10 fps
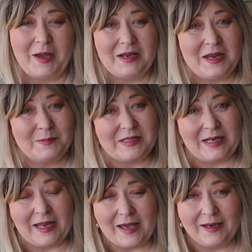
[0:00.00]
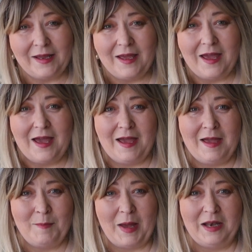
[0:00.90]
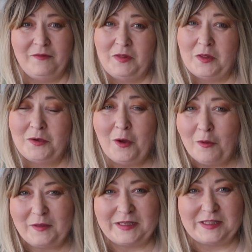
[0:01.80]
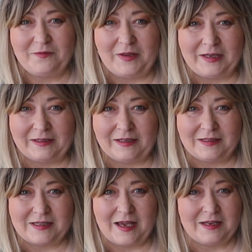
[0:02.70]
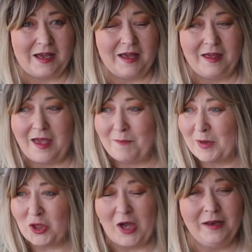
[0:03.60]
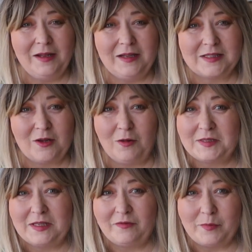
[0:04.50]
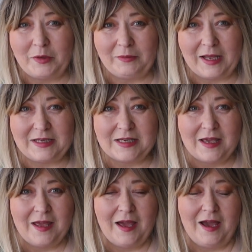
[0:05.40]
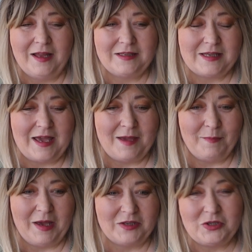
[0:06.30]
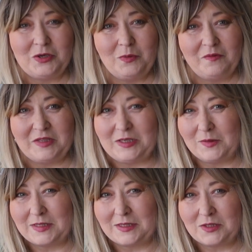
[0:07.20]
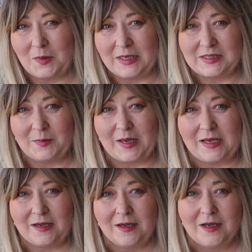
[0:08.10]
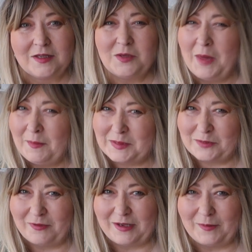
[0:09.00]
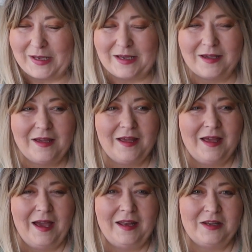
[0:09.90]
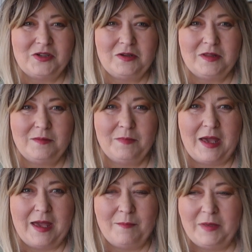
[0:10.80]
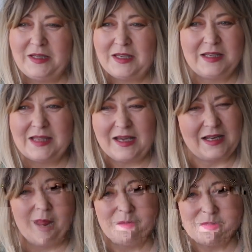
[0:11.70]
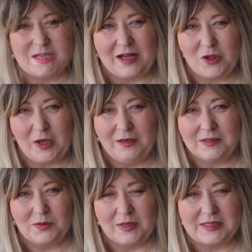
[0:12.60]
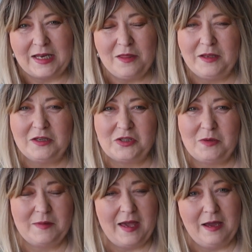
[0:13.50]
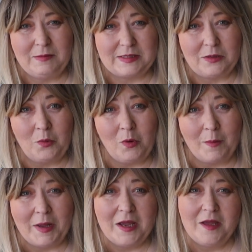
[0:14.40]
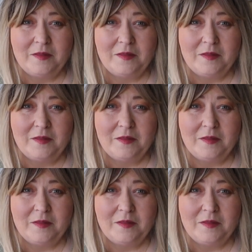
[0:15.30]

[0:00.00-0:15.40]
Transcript: My name's Elaine, um, I live in the northeast of England, and Um, my channel is called Silvermoonlight, and um, I do videos twice a week, sometimes three a week, and I do them, um, it's, it's like a lifestyle channel, so it's anything to do with a house and home.